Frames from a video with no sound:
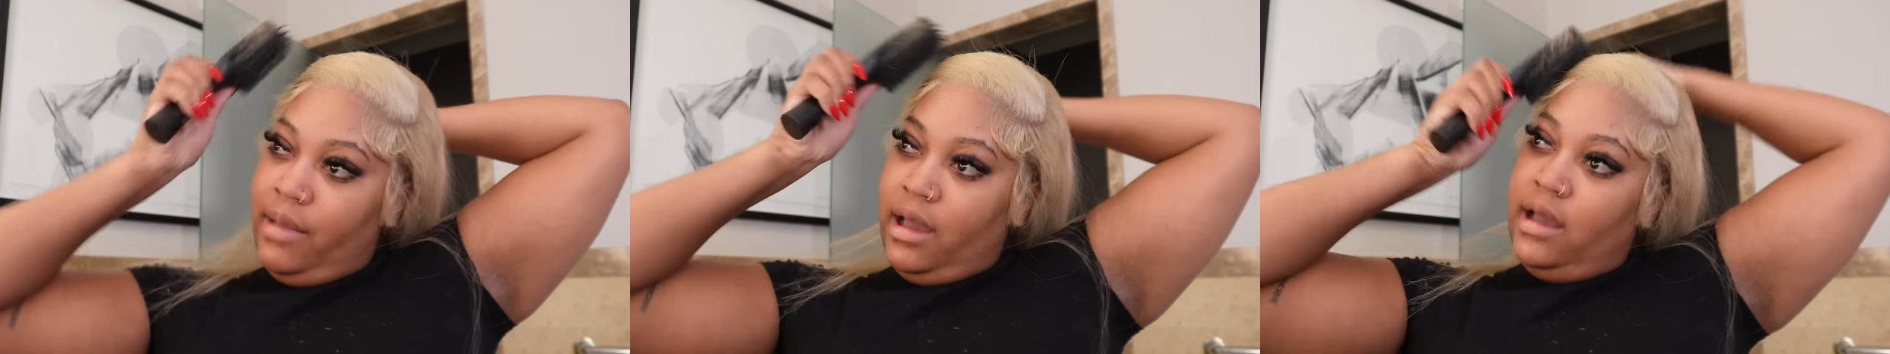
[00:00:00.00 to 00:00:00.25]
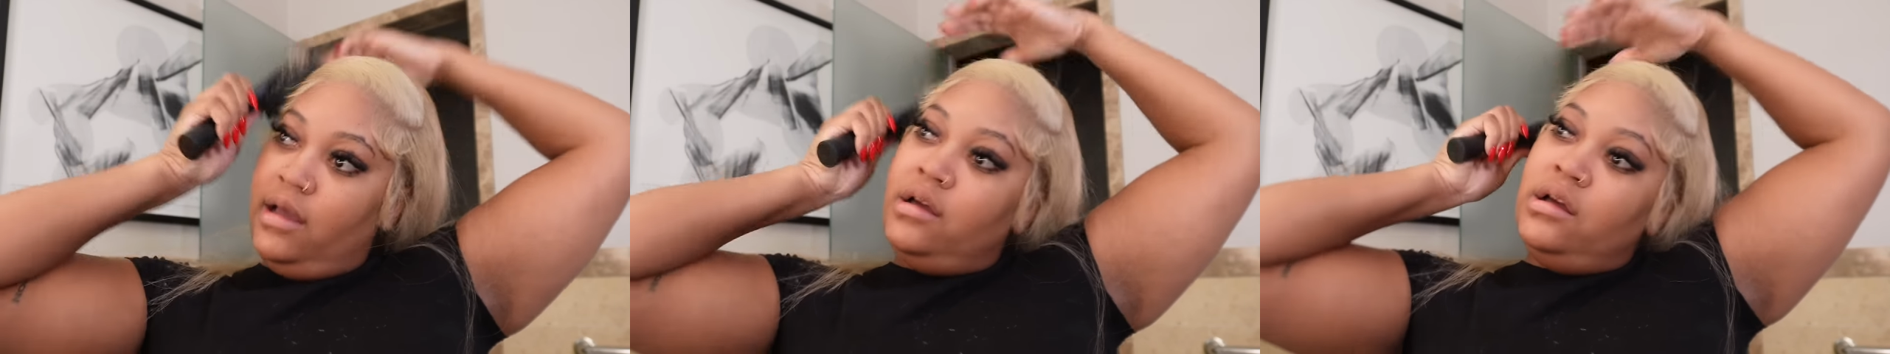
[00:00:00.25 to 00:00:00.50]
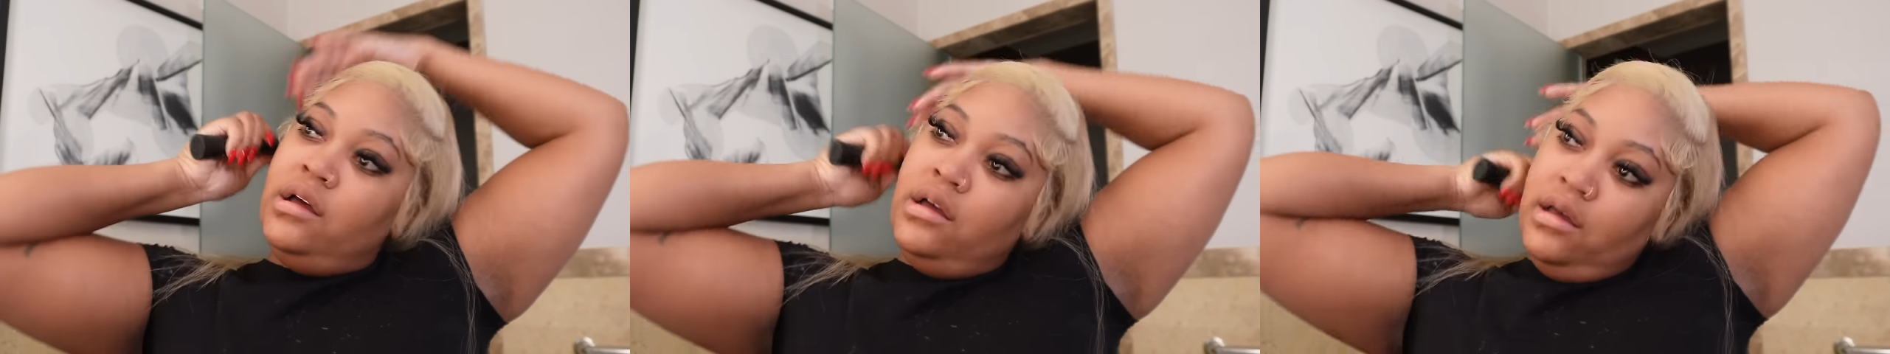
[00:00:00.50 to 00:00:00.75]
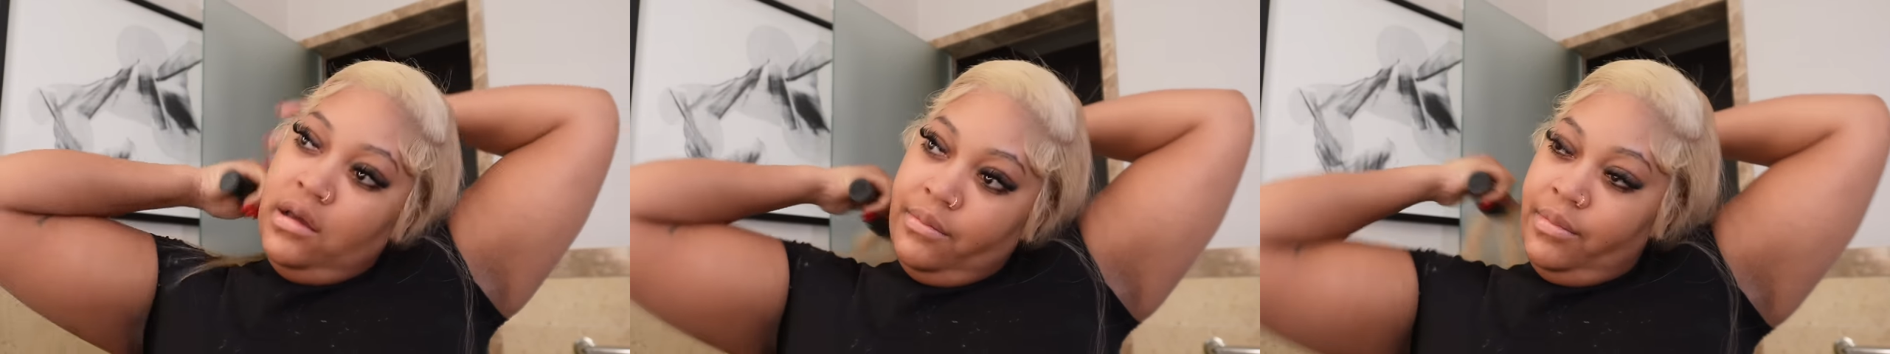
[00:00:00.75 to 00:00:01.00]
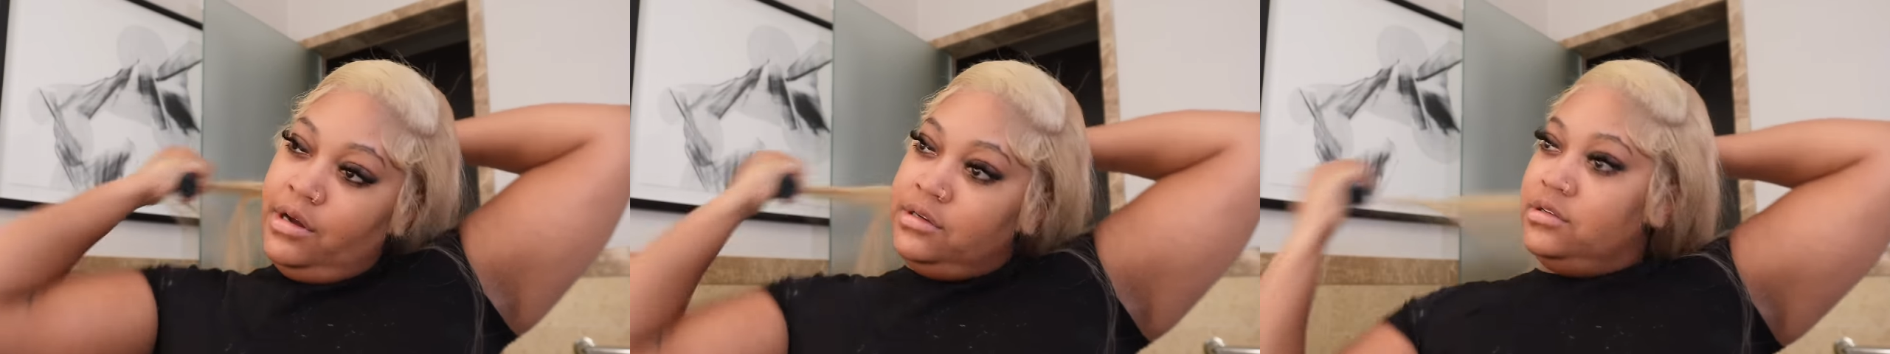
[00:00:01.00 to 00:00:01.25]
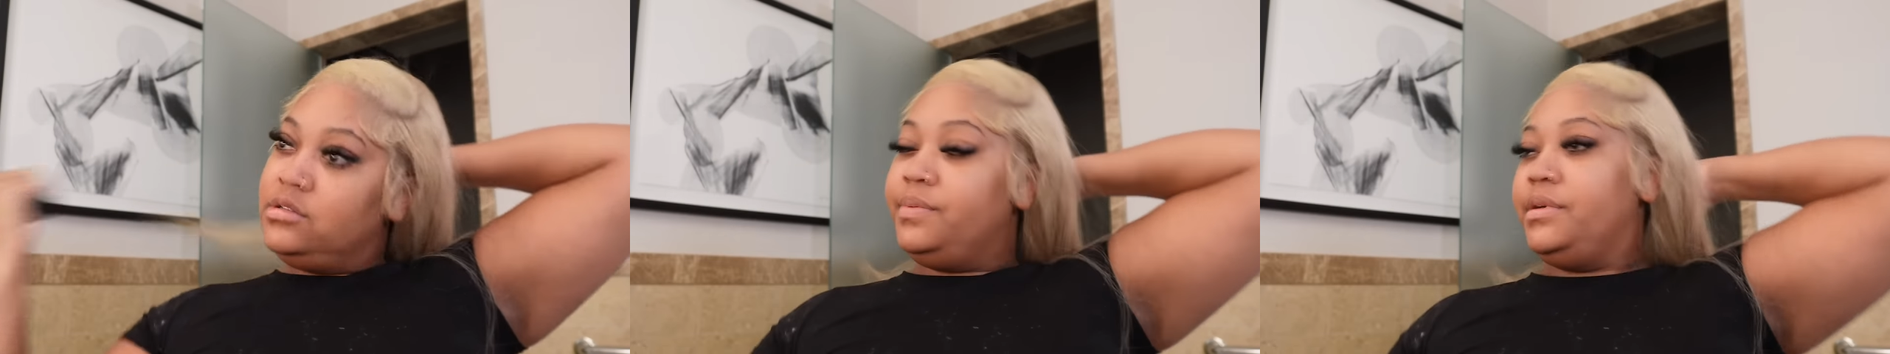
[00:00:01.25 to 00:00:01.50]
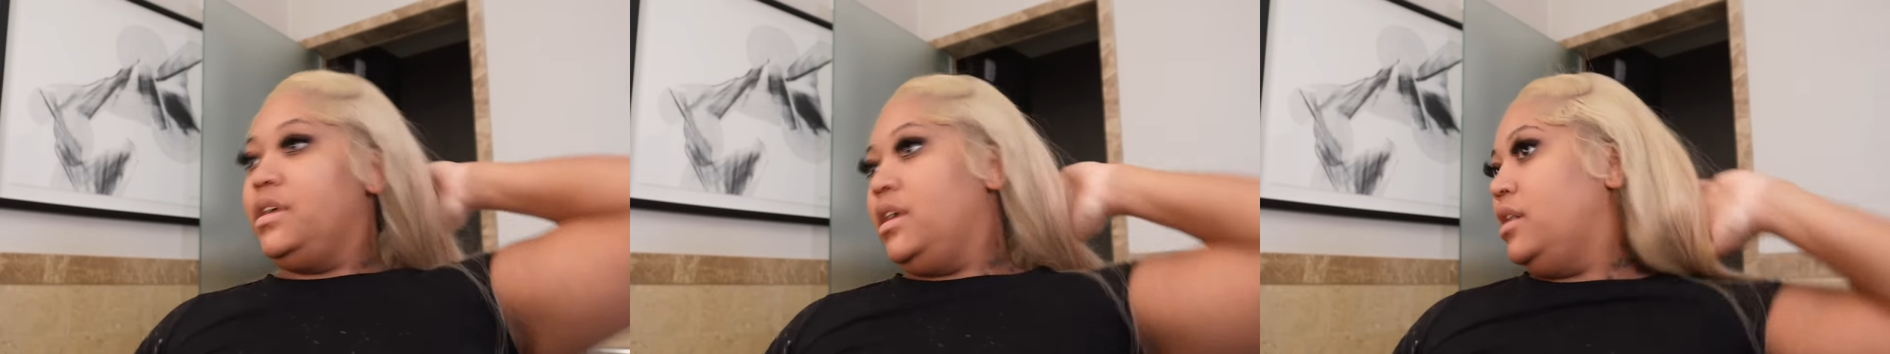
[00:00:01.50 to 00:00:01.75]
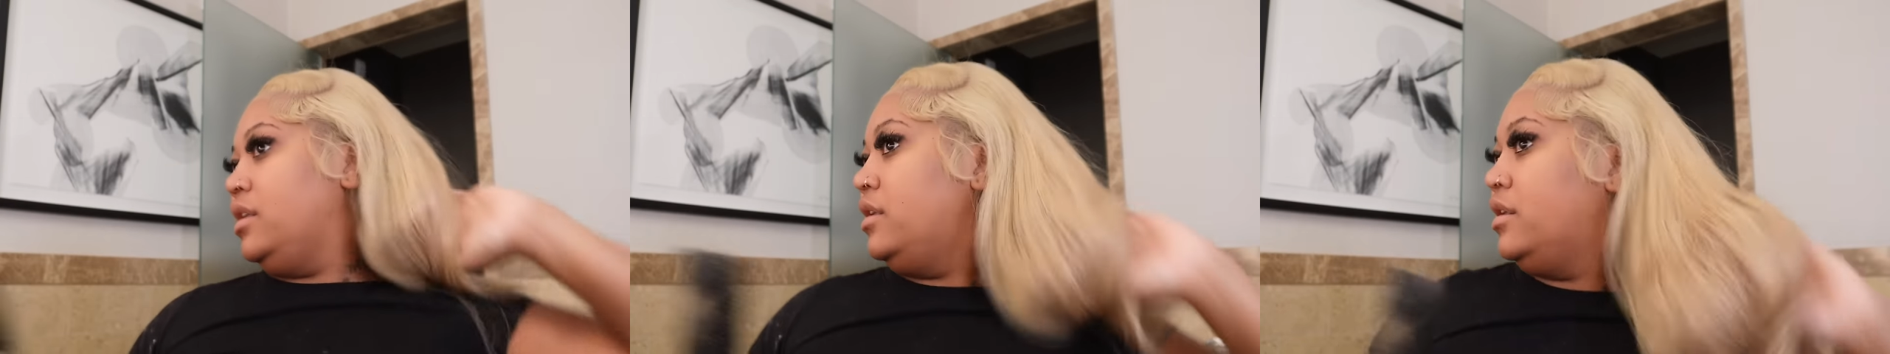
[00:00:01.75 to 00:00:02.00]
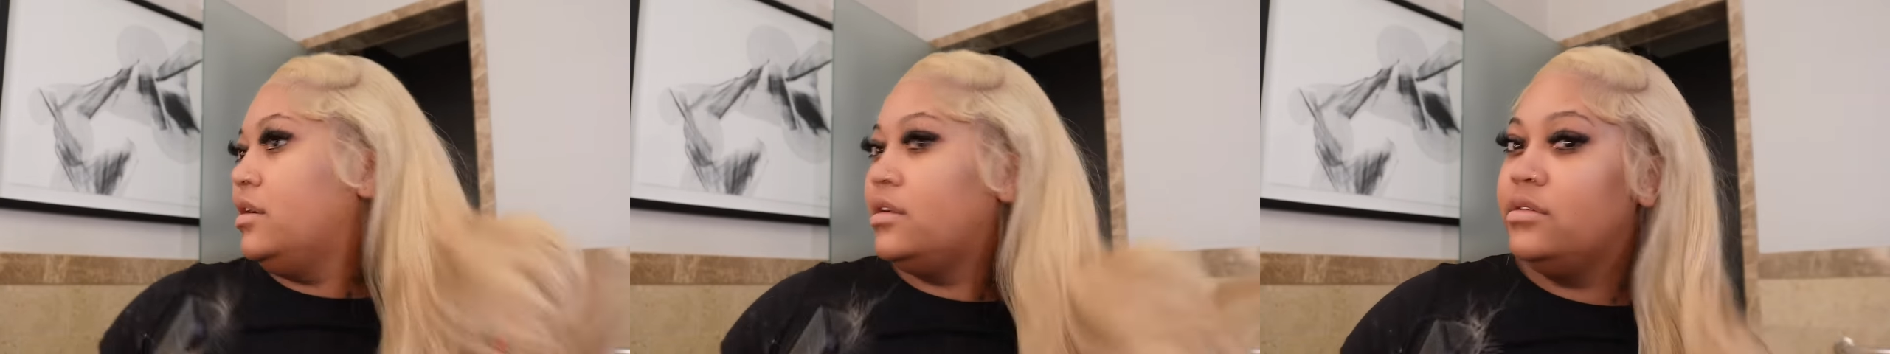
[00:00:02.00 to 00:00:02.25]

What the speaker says: my bundles put in here.